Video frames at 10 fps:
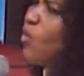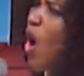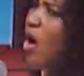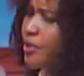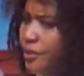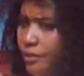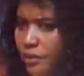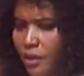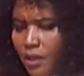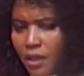word.
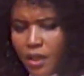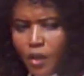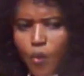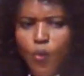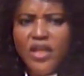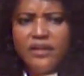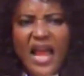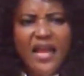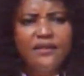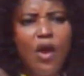We
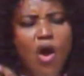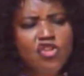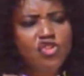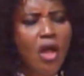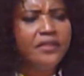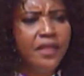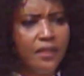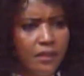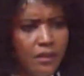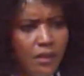read on
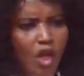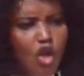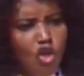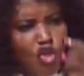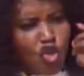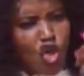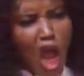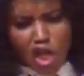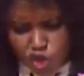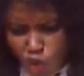Sunday,
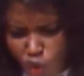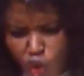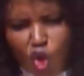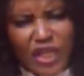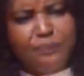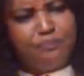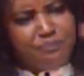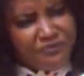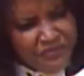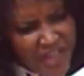those who
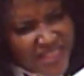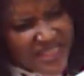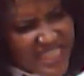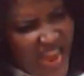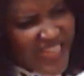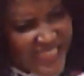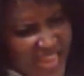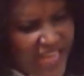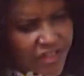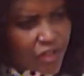fix their
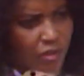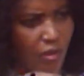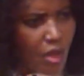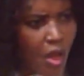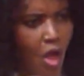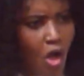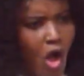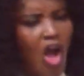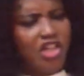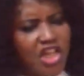gaze
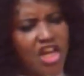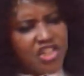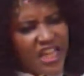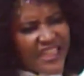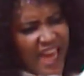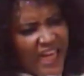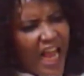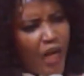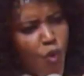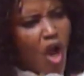on this
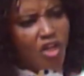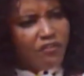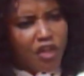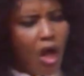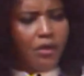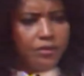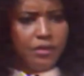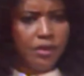eternal word of God,